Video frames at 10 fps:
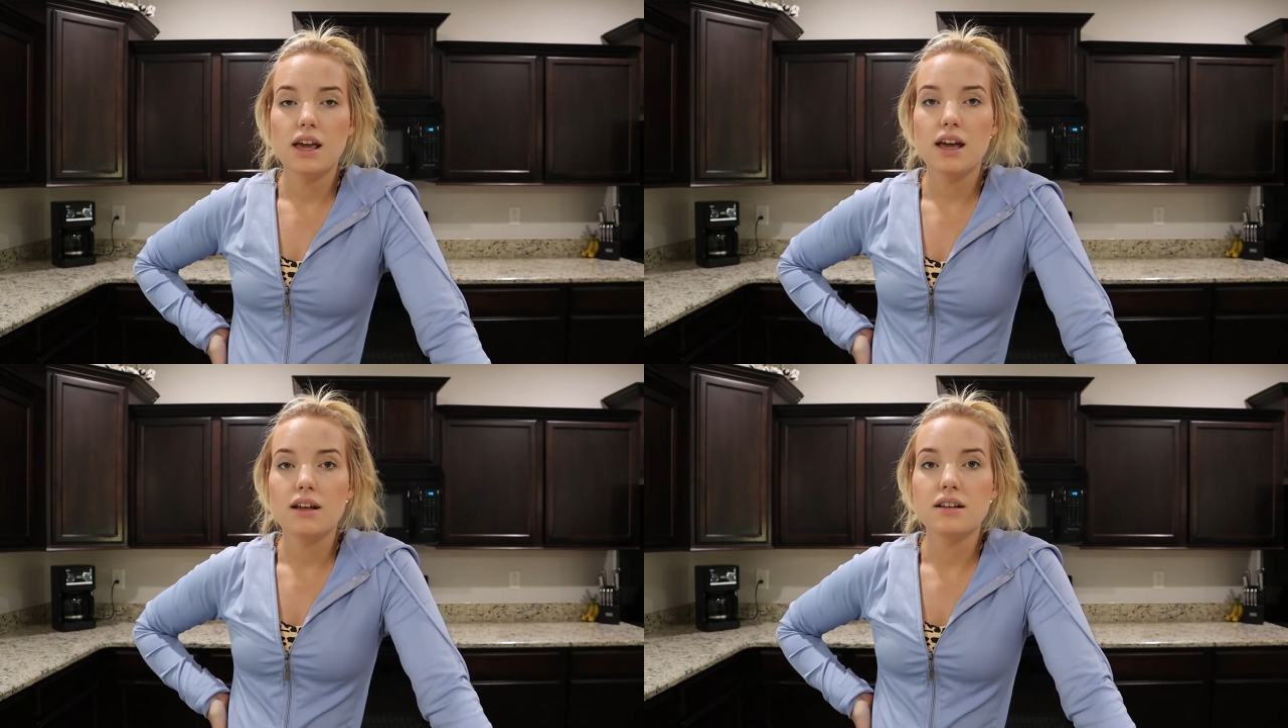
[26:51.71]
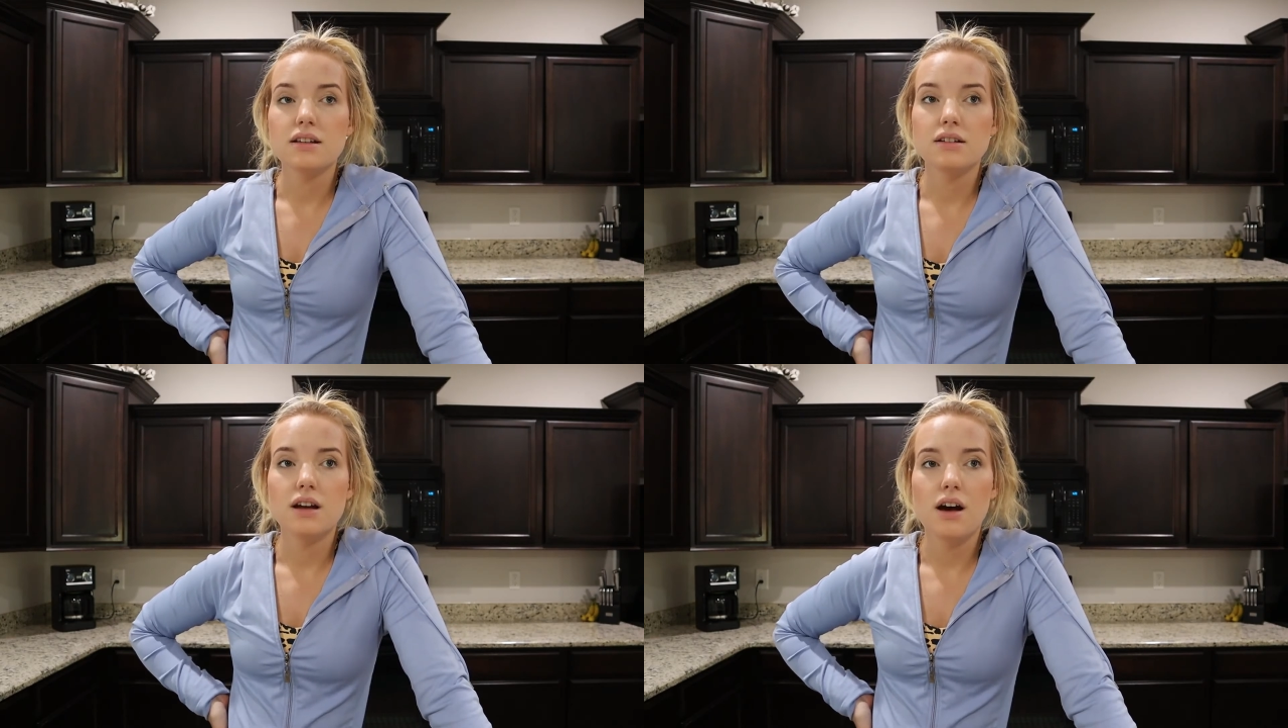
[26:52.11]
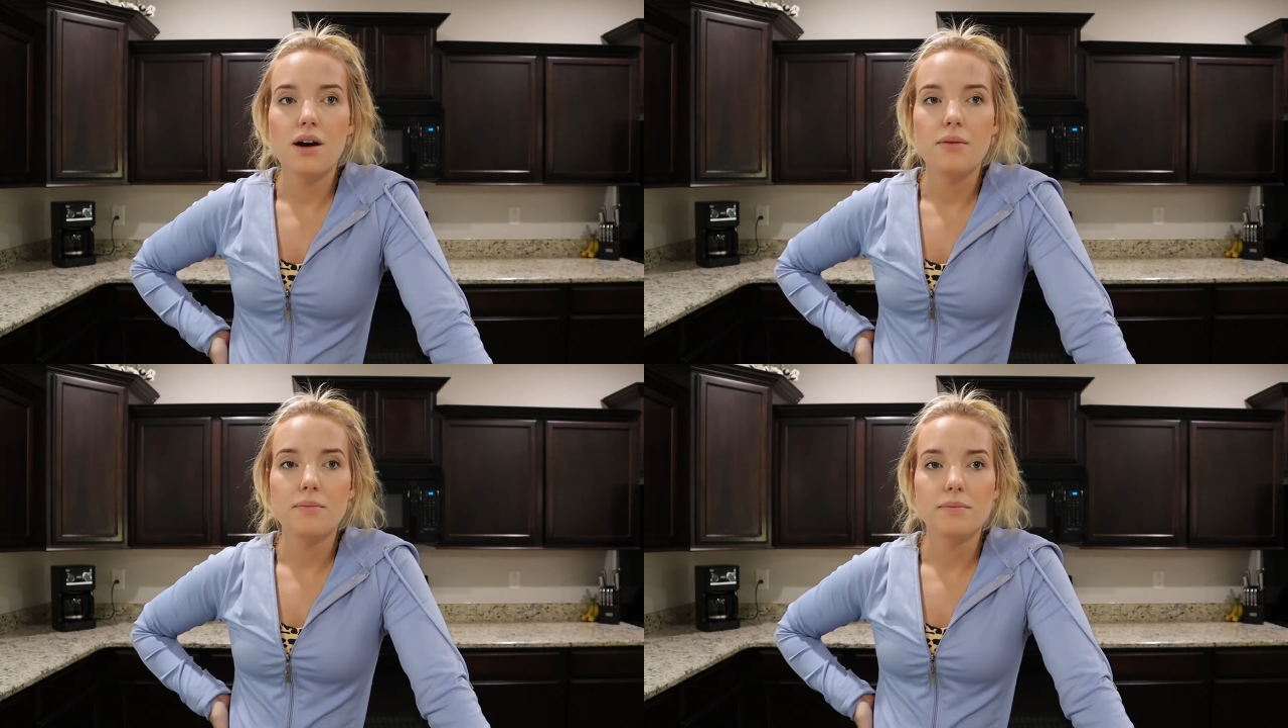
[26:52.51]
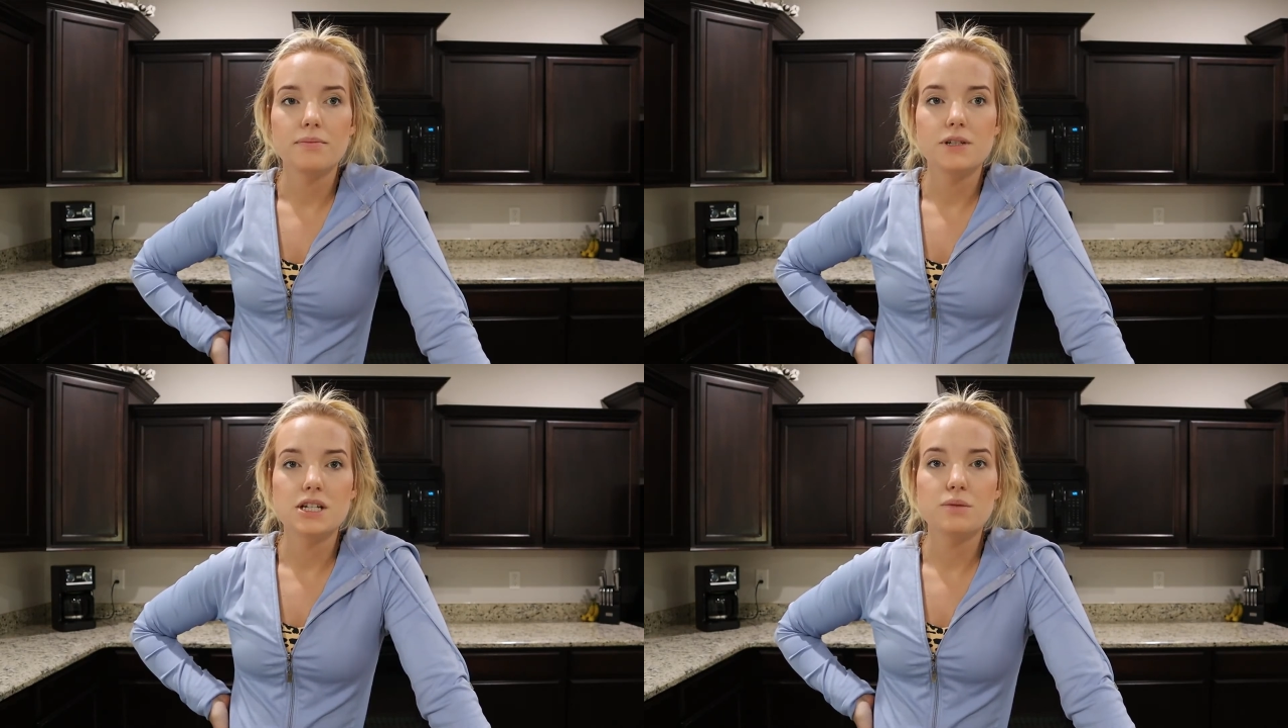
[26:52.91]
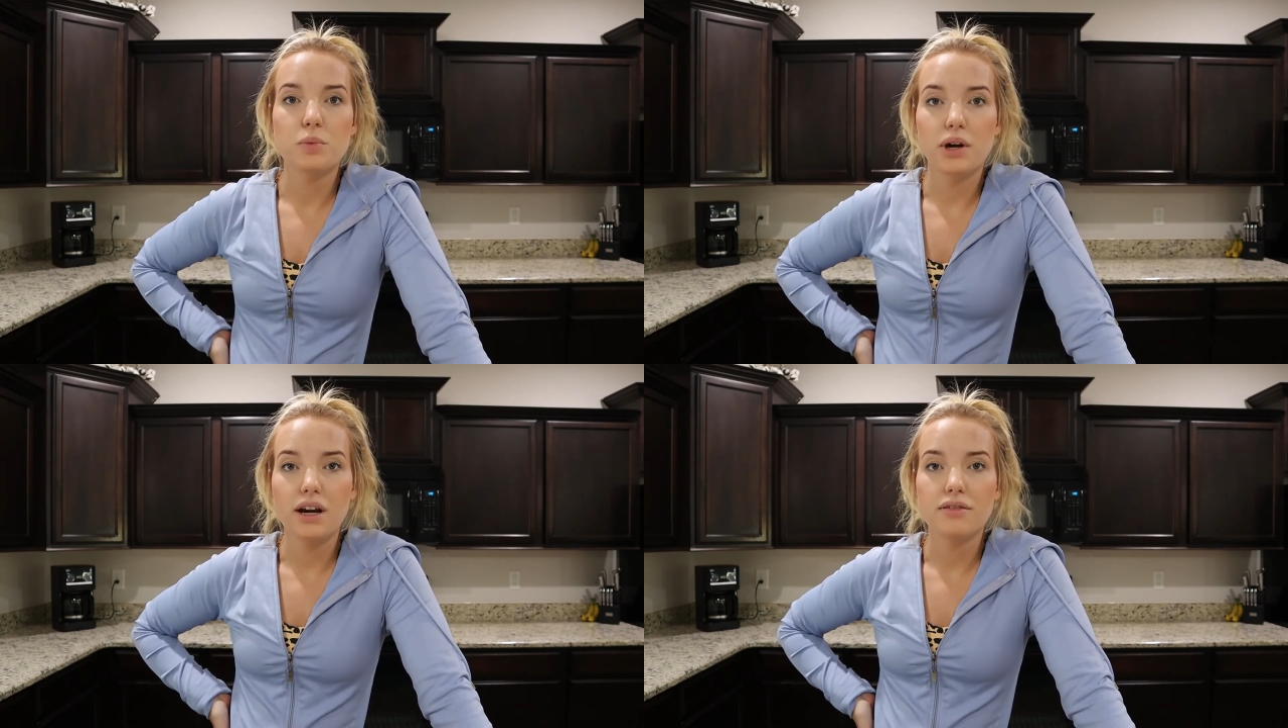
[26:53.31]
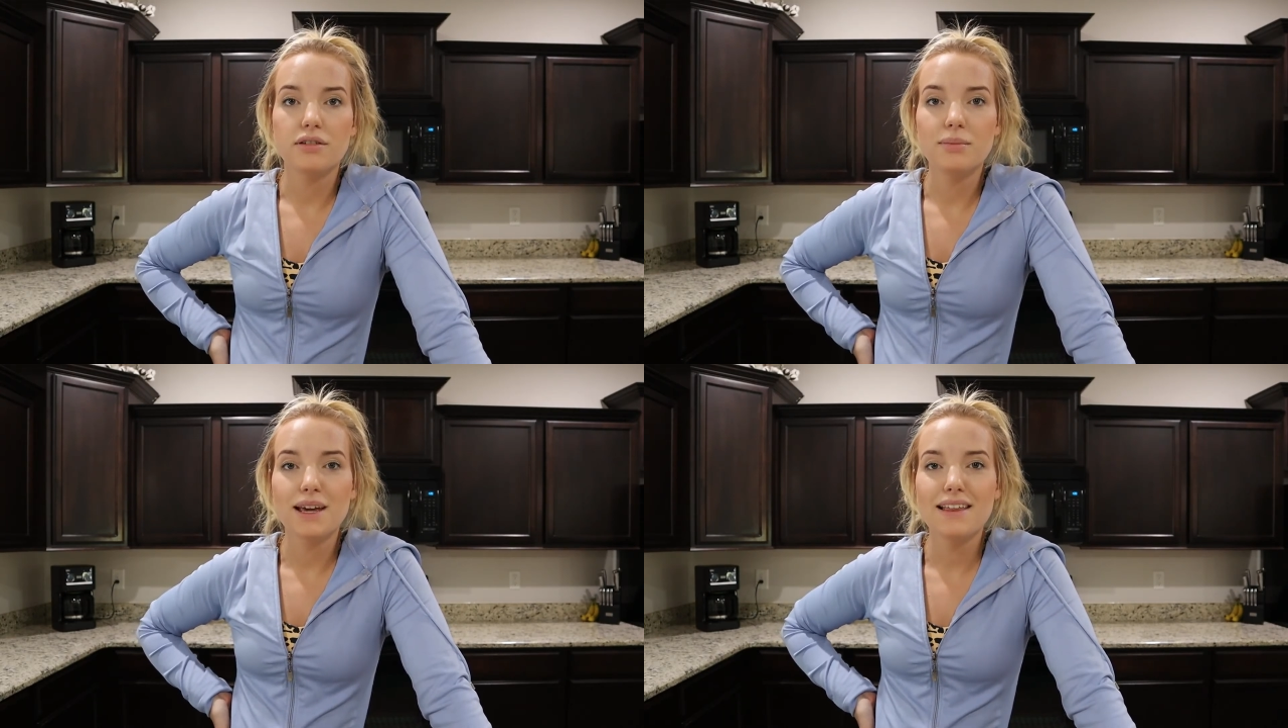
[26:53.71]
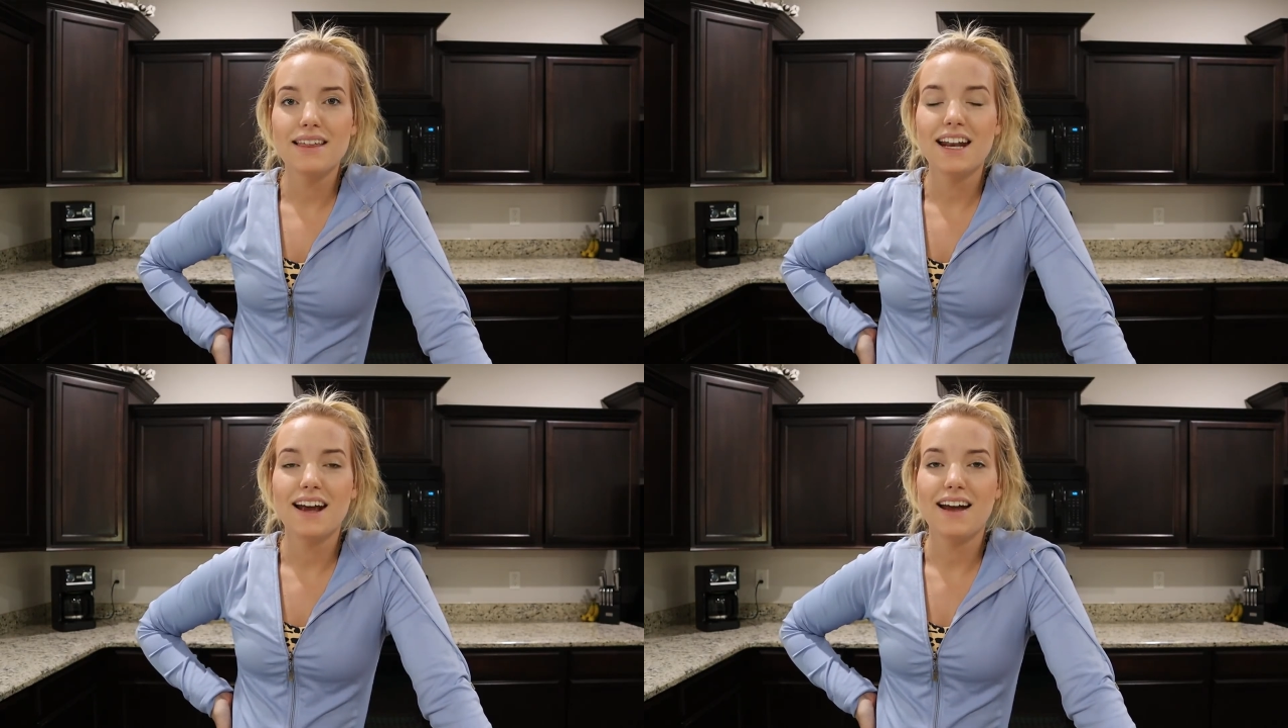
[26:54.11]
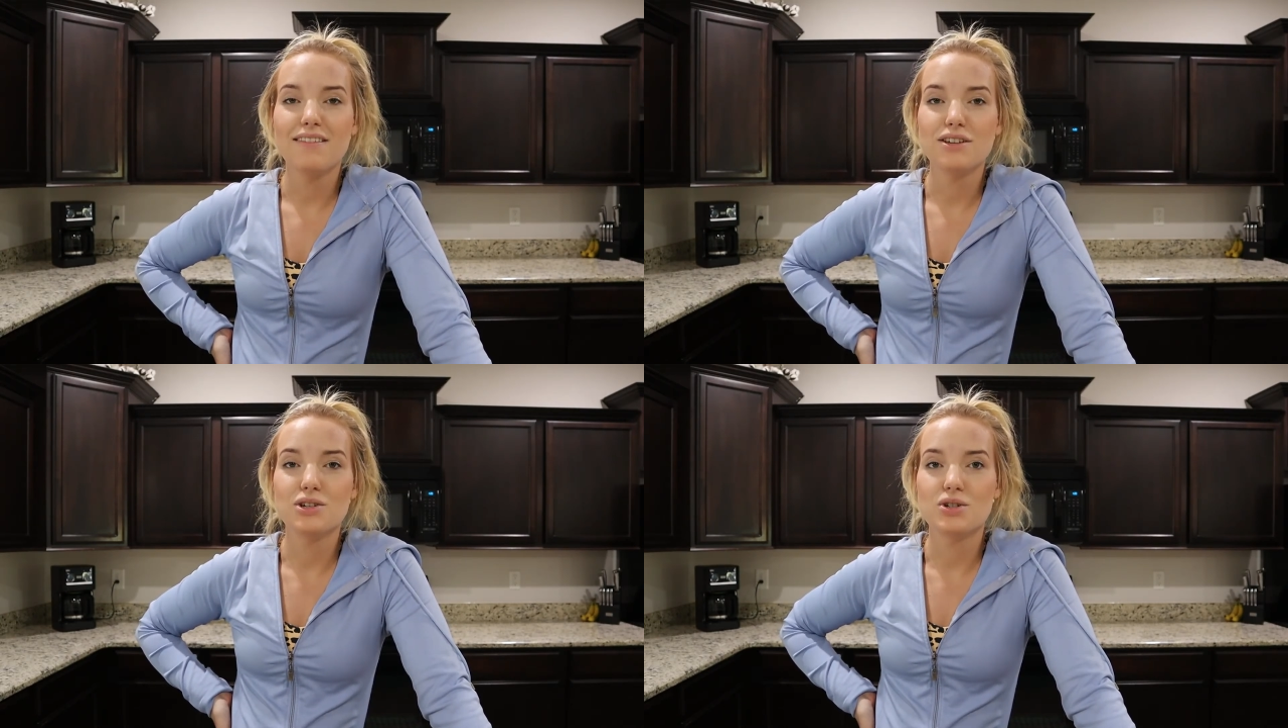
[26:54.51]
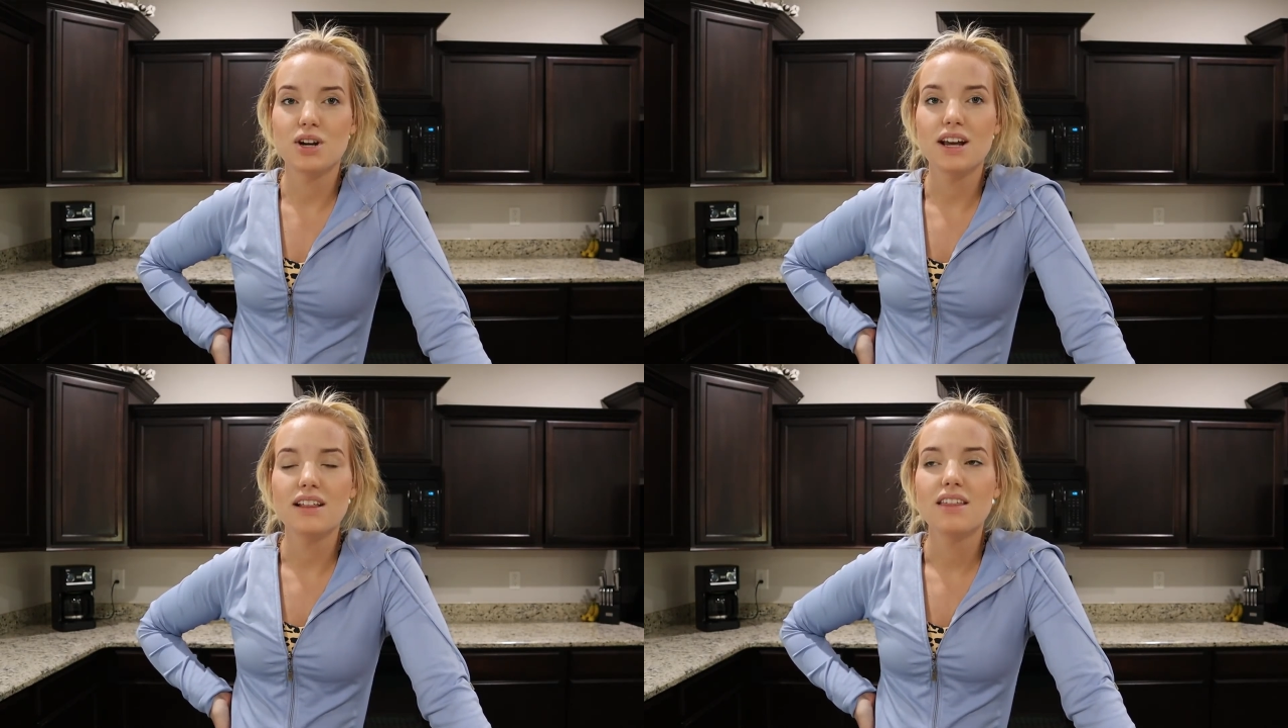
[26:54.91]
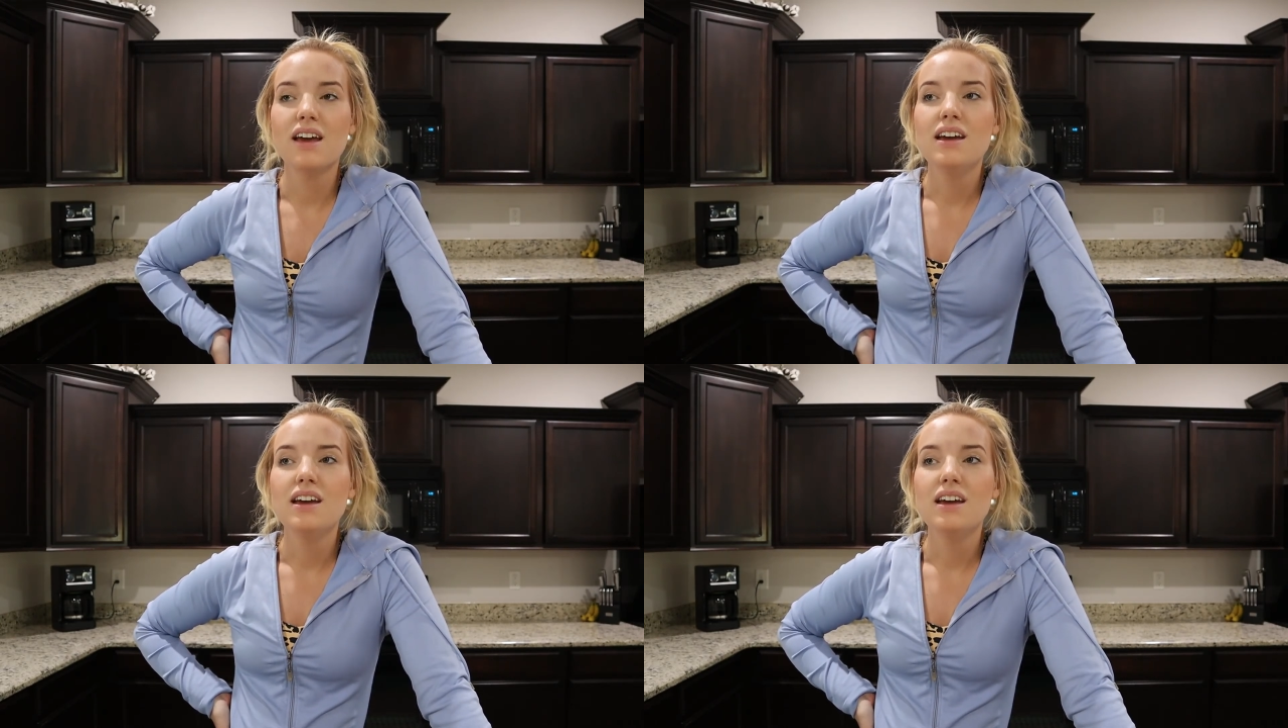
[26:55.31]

and just pray for me that I have the strength